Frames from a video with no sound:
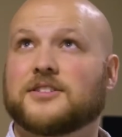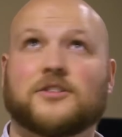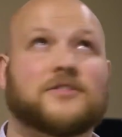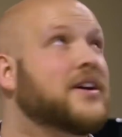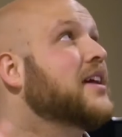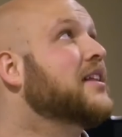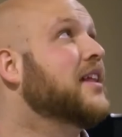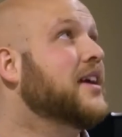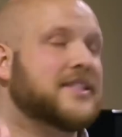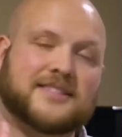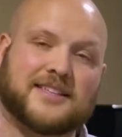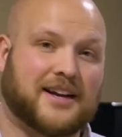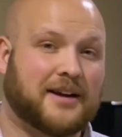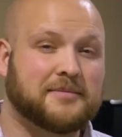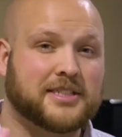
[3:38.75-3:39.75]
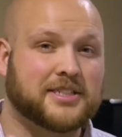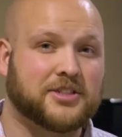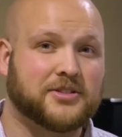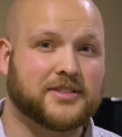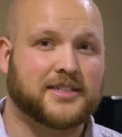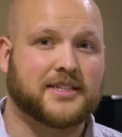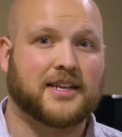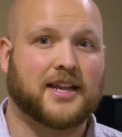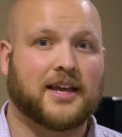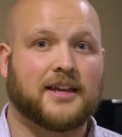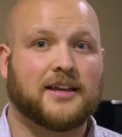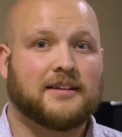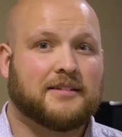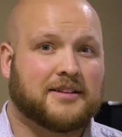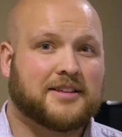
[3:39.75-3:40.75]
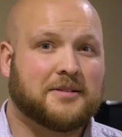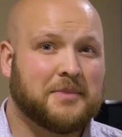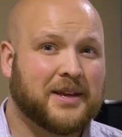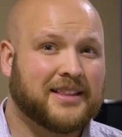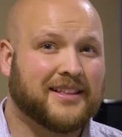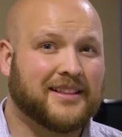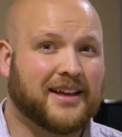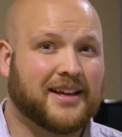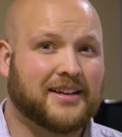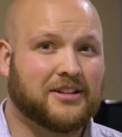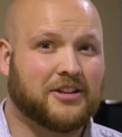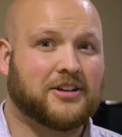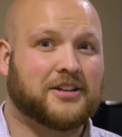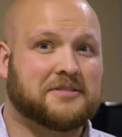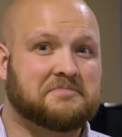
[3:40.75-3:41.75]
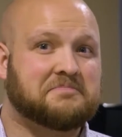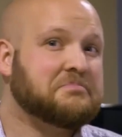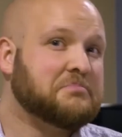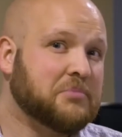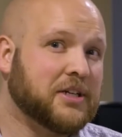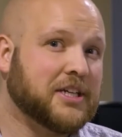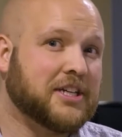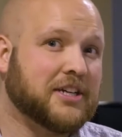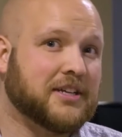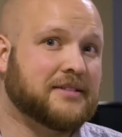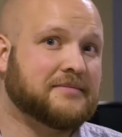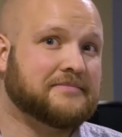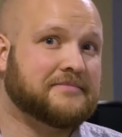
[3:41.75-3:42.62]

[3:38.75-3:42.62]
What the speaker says: overhead lights that I'm just using today to make the lighting look pretty good.